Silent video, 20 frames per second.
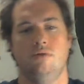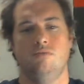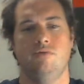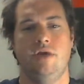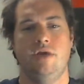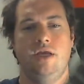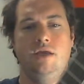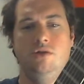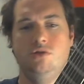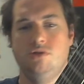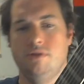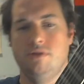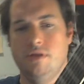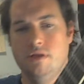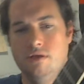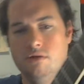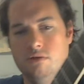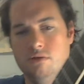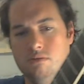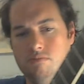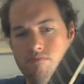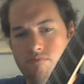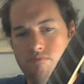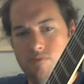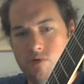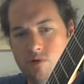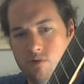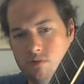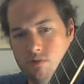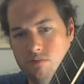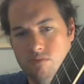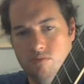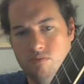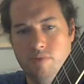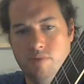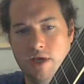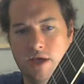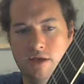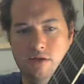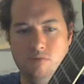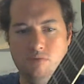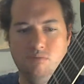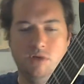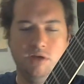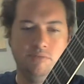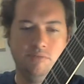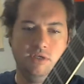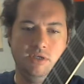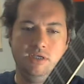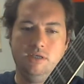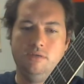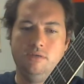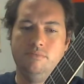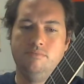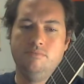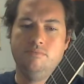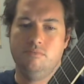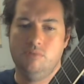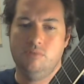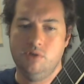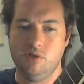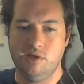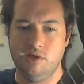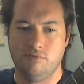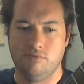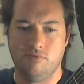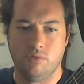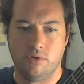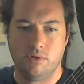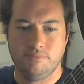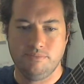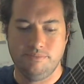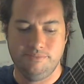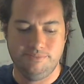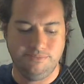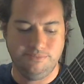range that your band might be looking for.